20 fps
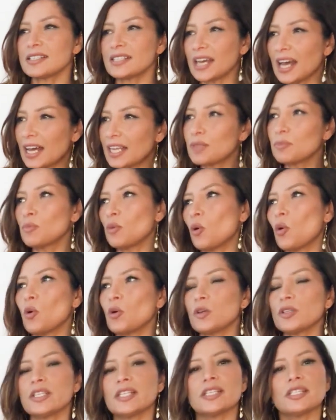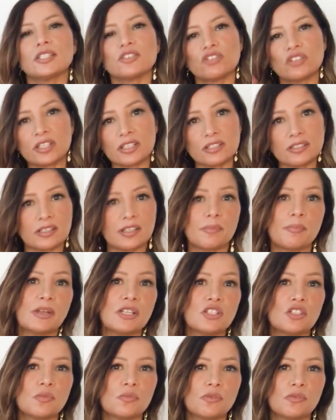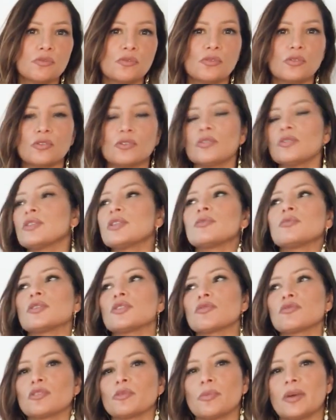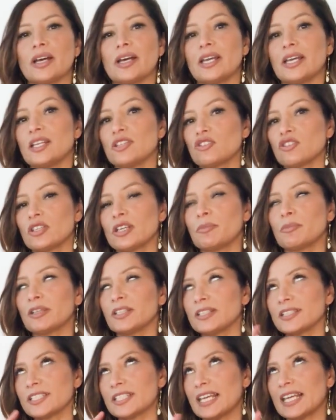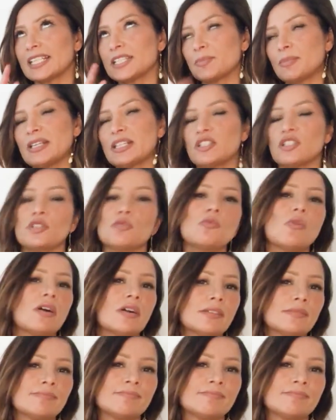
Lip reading: tad more than the jeans I mentioned before, the ones from H&M, and I'll explain to you why.